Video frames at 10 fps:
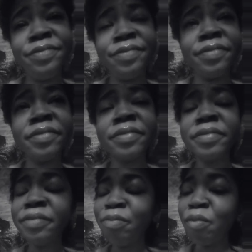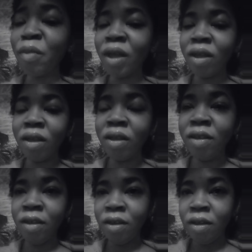
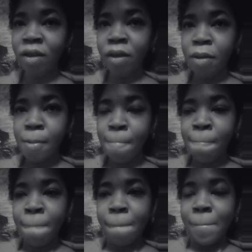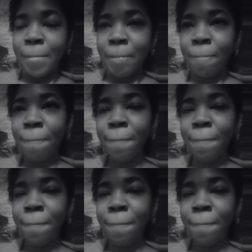(silence)